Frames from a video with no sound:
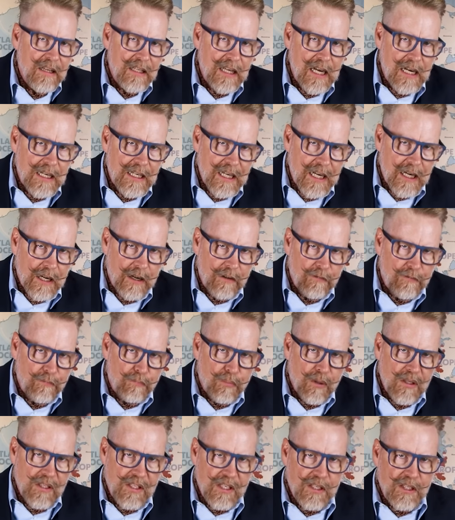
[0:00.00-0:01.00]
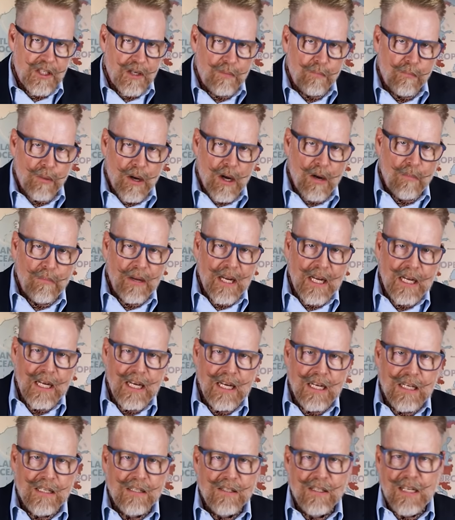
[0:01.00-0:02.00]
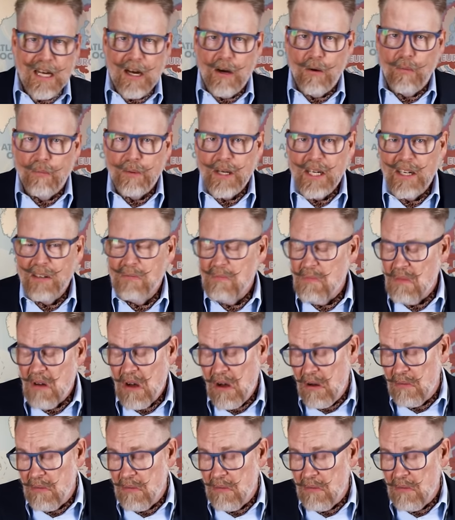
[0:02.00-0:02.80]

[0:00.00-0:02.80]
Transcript: The idea of precision bombing has now been